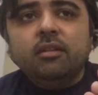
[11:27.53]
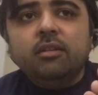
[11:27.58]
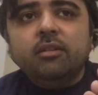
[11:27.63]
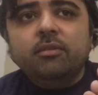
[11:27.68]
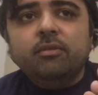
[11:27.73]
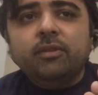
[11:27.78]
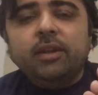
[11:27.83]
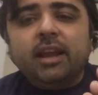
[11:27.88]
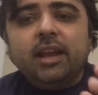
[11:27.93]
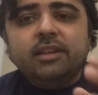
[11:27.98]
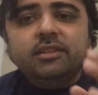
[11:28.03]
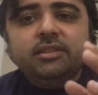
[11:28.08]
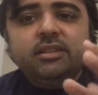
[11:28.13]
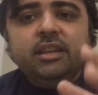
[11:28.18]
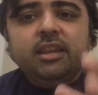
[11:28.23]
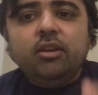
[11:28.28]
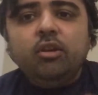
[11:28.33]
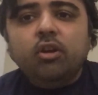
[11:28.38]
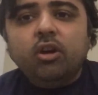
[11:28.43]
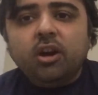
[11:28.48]
when I
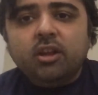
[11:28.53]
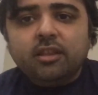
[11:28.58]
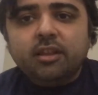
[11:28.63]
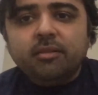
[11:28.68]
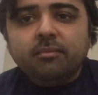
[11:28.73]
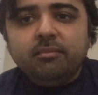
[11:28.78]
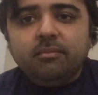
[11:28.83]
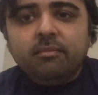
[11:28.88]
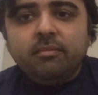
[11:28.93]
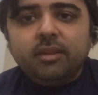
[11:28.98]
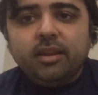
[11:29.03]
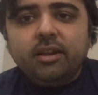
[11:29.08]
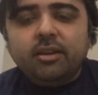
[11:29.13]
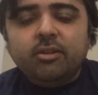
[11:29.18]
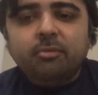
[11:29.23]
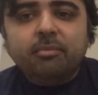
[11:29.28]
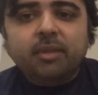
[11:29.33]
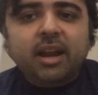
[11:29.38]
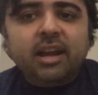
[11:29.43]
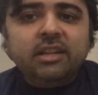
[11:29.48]
see Gotham, it
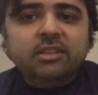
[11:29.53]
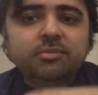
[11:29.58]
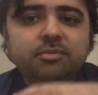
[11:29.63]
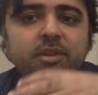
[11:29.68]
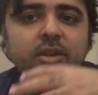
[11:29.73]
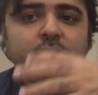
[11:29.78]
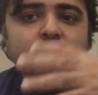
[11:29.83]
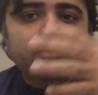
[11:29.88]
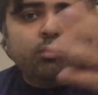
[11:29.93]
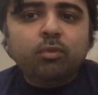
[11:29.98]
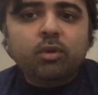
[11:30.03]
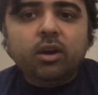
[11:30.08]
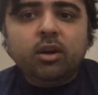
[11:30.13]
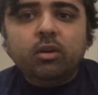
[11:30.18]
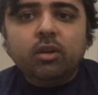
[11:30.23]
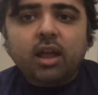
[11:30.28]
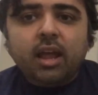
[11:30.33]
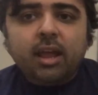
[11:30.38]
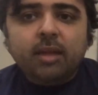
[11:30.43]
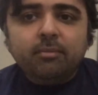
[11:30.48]
reminds me of the
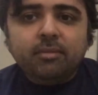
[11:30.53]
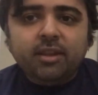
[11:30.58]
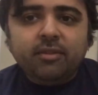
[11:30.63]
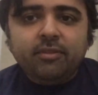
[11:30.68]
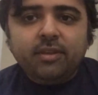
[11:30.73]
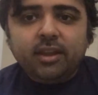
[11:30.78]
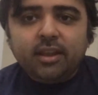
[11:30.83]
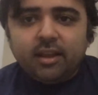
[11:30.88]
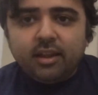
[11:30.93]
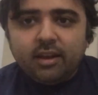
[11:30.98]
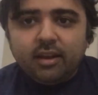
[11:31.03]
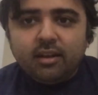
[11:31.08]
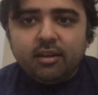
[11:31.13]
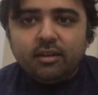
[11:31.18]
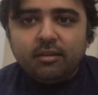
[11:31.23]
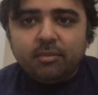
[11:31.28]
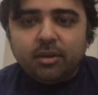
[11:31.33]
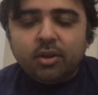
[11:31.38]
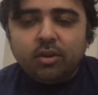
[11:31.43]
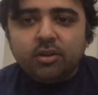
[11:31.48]
world I'm living in.
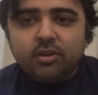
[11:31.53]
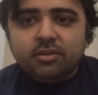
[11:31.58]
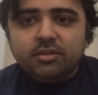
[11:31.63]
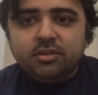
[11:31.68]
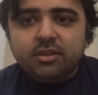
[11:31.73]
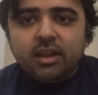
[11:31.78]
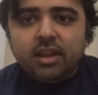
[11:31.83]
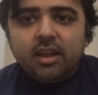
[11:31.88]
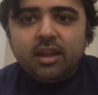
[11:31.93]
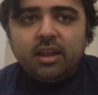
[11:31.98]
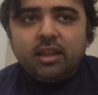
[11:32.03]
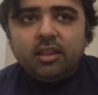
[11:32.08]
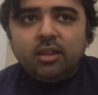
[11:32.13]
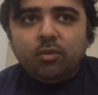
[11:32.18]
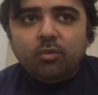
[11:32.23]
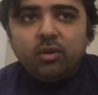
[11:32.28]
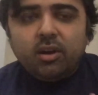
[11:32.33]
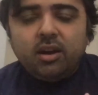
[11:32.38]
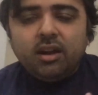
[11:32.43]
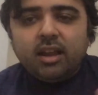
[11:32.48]
Because
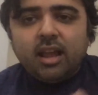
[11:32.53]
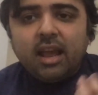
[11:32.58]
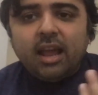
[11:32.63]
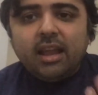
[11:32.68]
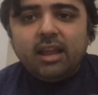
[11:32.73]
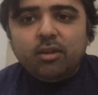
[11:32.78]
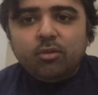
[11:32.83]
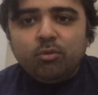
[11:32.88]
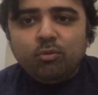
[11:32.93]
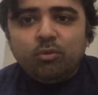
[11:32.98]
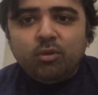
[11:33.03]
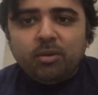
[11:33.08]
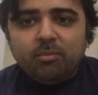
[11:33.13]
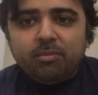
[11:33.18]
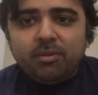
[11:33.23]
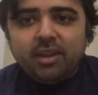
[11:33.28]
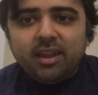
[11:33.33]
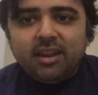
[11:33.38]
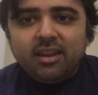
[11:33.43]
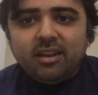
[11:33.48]
the world I grew up
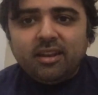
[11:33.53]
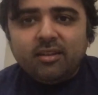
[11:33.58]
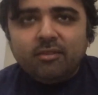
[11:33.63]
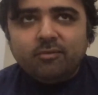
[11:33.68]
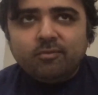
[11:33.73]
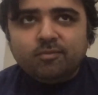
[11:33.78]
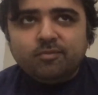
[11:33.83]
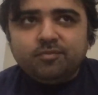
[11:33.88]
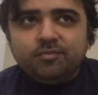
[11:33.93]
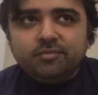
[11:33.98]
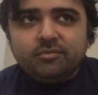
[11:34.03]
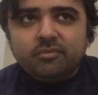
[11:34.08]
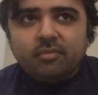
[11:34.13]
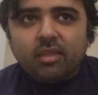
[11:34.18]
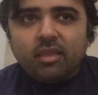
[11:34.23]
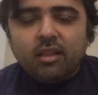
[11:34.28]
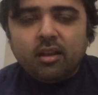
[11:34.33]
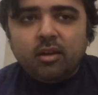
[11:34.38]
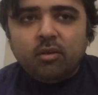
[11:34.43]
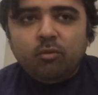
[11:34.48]

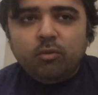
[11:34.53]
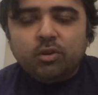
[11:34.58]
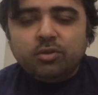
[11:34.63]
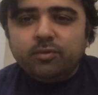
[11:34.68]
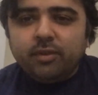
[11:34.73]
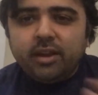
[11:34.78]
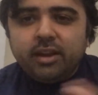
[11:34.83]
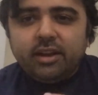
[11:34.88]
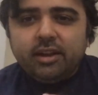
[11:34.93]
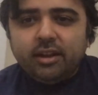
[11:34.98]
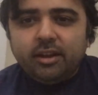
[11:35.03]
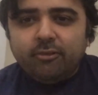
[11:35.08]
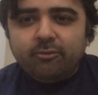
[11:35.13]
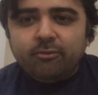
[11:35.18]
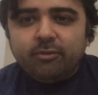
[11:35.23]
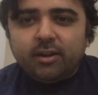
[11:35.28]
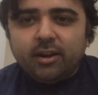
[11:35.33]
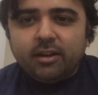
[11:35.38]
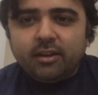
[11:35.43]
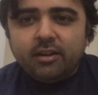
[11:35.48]
in was very
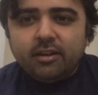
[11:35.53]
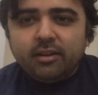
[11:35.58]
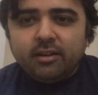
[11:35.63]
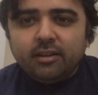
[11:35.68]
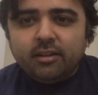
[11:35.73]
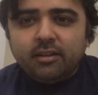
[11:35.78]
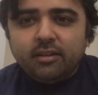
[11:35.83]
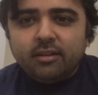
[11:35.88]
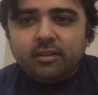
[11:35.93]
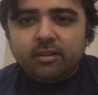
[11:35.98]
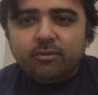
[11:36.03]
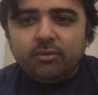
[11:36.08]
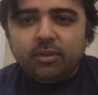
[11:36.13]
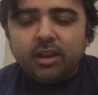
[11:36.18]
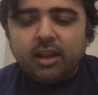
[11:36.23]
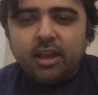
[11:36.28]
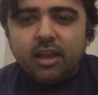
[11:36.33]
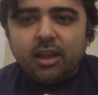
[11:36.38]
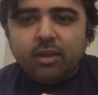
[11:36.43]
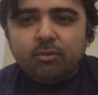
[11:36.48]
different.
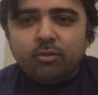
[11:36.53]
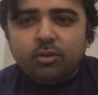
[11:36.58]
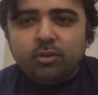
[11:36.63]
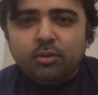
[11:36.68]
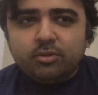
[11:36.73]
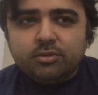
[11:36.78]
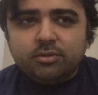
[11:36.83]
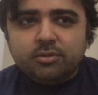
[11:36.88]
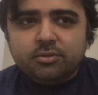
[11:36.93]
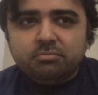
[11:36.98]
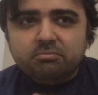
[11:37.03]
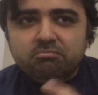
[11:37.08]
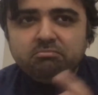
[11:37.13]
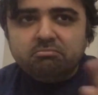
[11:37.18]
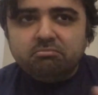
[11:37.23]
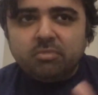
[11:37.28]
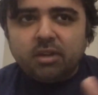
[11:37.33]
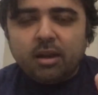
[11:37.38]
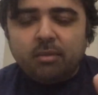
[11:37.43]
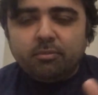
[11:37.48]
When I was
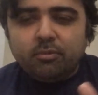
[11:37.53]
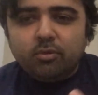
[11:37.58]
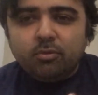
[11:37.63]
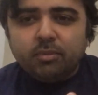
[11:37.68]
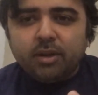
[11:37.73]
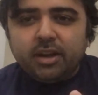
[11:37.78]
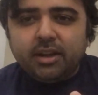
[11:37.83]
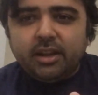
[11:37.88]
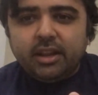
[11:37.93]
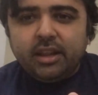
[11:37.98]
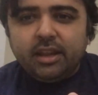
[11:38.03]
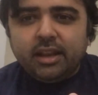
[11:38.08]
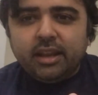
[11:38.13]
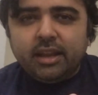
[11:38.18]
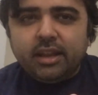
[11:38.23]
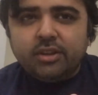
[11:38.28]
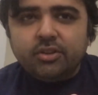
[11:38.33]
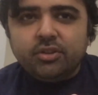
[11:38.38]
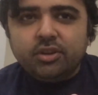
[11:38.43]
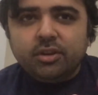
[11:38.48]
up to my
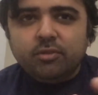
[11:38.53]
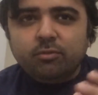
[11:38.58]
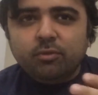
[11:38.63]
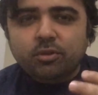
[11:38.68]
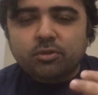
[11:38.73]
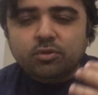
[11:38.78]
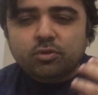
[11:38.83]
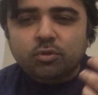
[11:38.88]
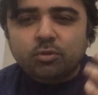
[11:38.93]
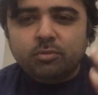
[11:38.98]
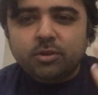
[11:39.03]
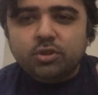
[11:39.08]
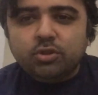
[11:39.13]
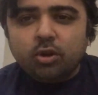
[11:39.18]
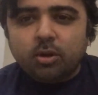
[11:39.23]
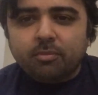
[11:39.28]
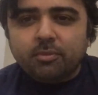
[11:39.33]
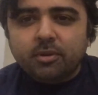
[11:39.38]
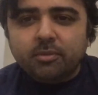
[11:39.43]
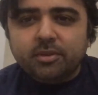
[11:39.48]
teenage, it was so much
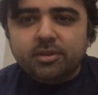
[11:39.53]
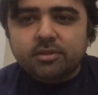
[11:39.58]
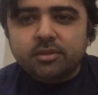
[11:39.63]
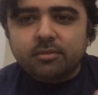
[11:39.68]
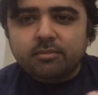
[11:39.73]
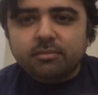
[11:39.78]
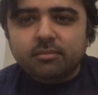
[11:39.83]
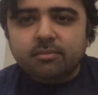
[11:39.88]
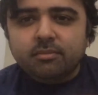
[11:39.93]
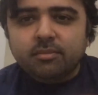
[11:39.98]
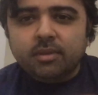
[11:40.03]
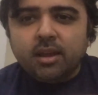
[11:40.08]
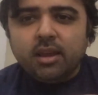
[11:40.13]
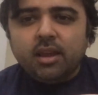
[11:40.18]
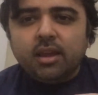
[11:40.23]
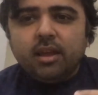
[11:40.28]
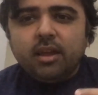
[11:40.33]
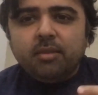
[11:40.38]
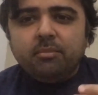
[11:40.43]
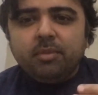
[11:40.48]

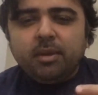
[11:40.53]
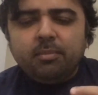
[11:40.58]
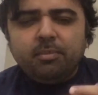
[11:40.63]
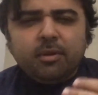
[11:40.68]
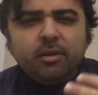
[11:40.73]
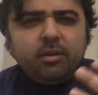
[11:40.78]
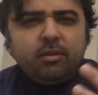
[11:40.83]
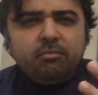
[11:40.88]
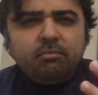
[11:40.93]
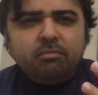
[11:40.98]
optimism. People